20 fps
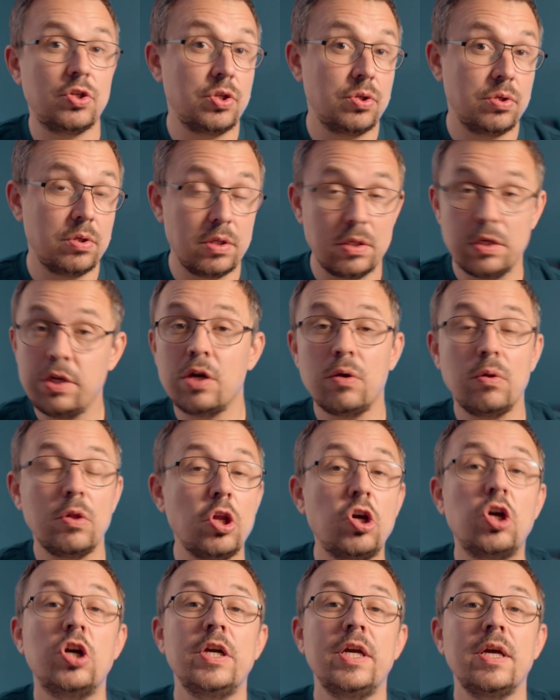
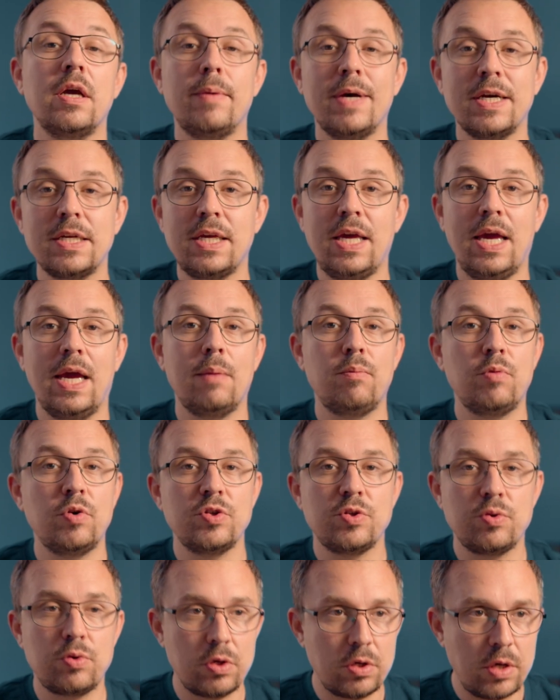learning about
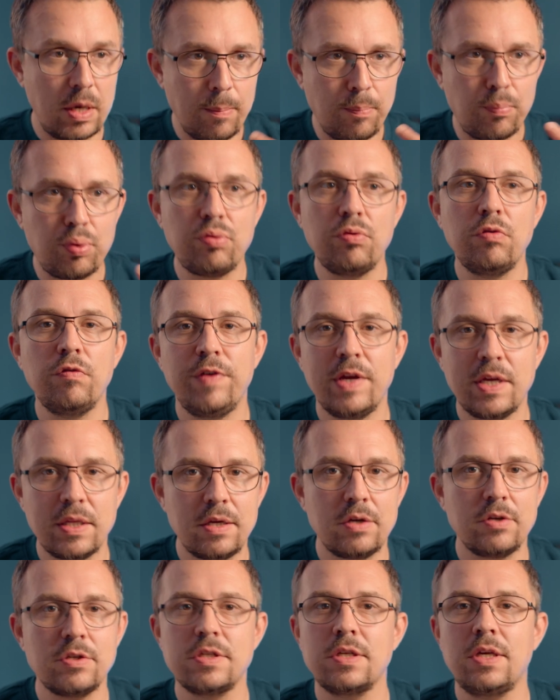cameras or improving
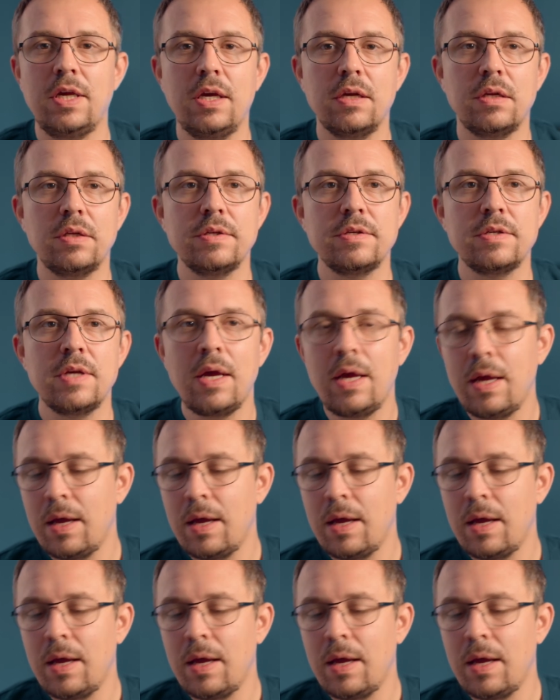their skills.